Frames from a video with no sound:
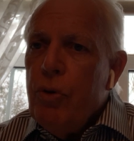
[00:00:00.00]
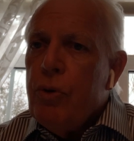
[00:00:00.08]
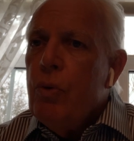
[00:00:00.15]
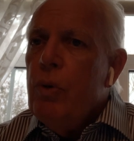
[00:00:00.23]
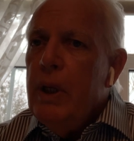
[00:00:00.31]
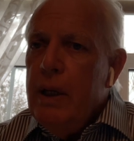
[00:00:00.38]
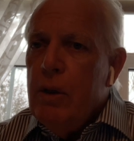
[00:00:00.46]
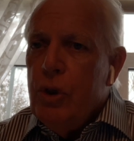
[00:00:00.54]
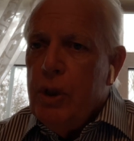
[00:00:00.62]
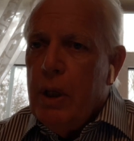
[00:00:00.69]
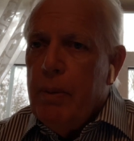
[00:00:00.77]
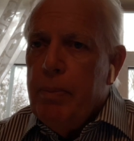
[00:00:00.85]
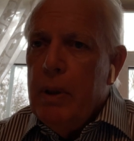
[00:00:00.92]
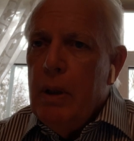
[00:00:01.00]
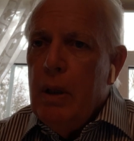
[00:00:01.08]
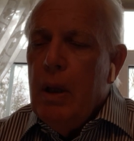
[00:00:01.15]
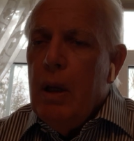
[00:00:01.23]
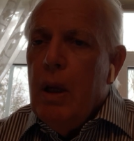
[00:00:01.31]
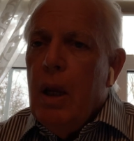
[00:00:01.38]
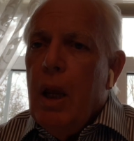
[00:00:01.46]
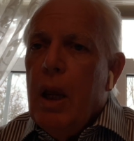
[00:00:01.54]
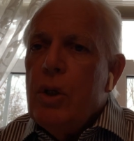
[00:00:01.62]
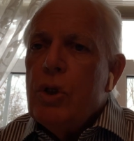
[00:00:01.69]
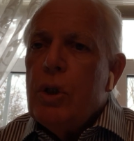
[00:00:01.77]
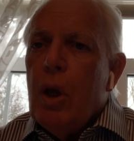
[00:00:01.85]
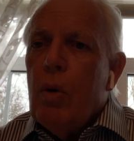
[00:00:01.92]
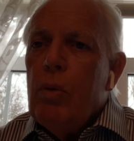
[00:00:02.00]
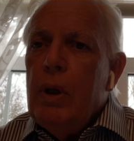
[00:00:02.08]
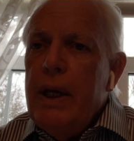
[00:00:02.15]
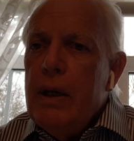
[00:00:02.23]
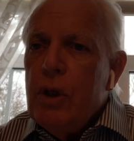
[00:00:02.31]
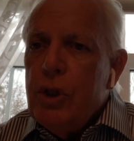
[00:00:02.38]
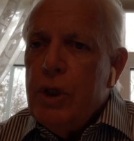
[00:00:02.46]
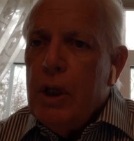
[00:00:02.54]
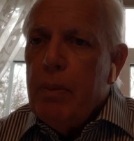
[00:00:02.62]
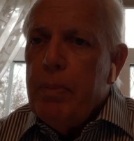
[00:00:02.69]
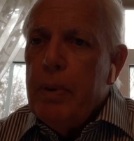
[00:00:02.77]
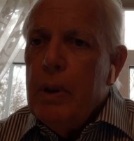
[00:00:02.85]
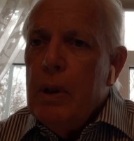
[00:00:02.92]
through leadership. And so leadership